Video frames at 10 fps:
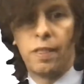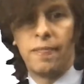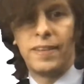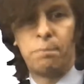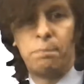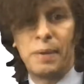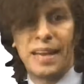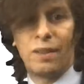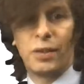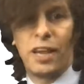this bid
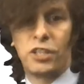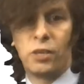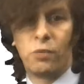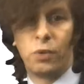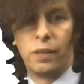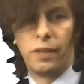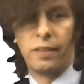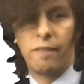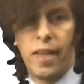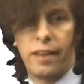allocation rule,
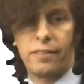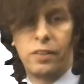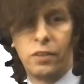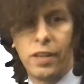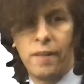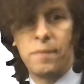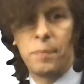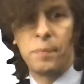x tilde,